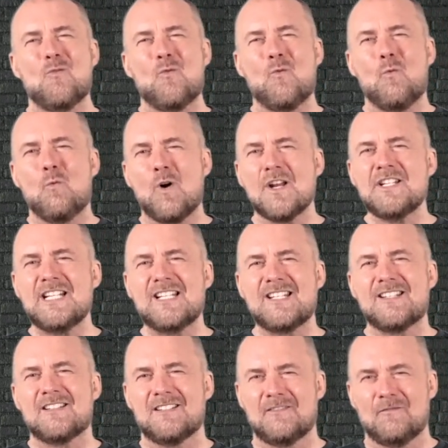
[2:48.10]
What
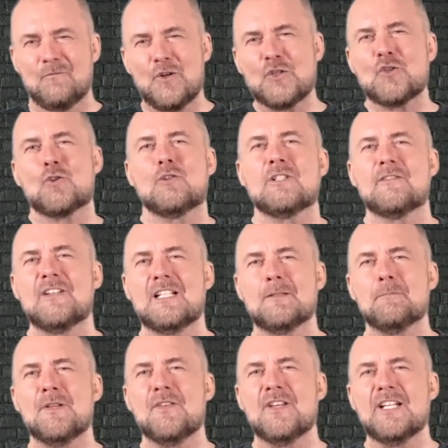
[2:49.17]
is vertical
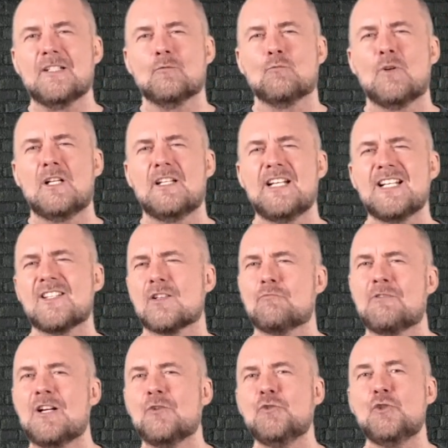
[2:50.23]
development then? Well, it's
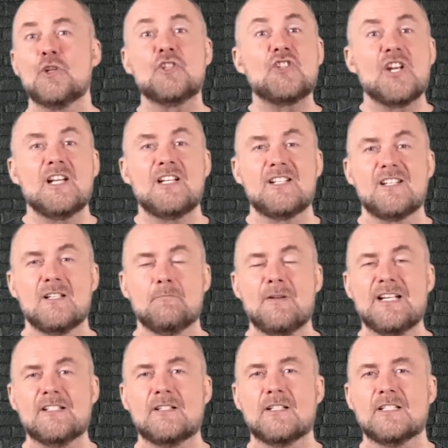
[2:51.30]
around your agility
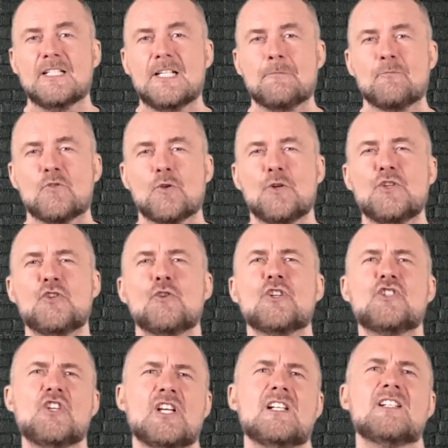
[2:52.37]
basically. So it's your
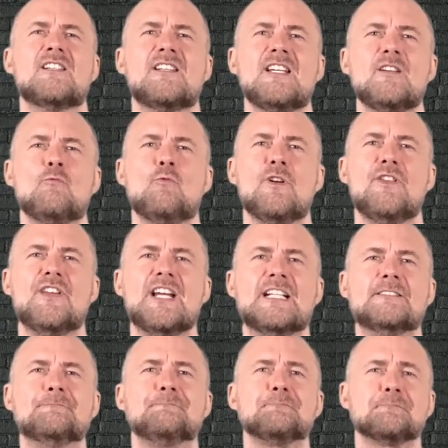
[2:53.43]
agility
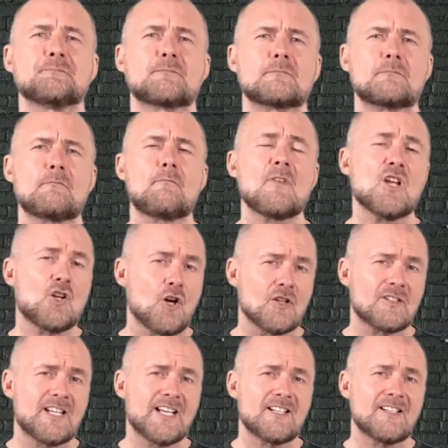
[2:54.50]
within
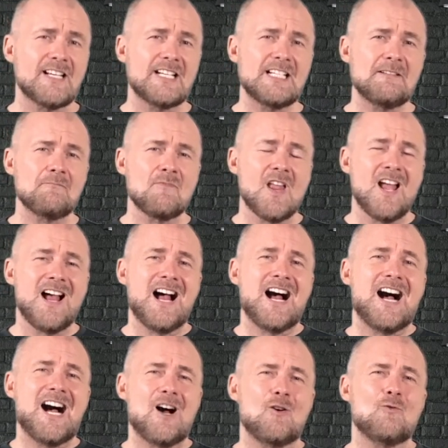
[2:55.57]
context setting.
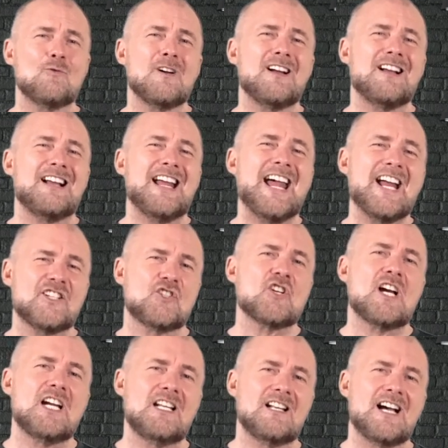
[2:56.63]
How
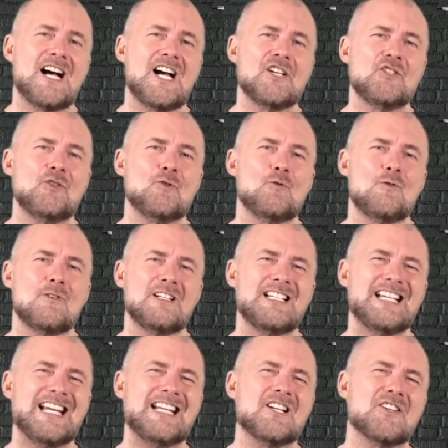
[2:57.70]
agile are you
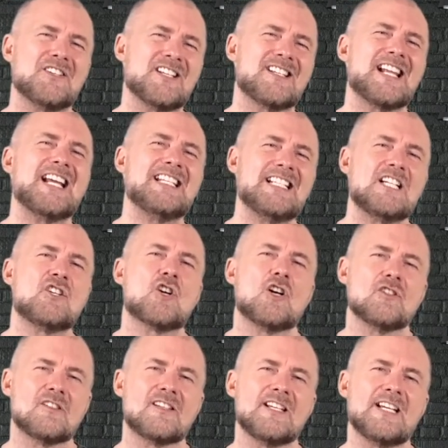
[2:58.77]
in understanding
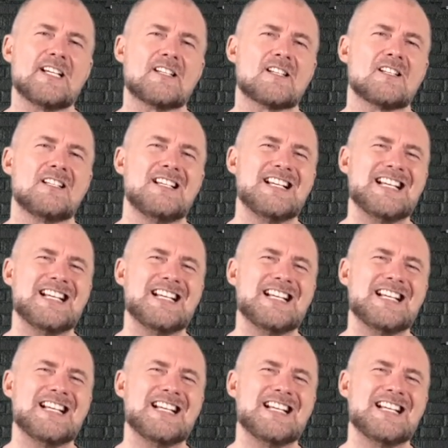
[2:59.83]
context?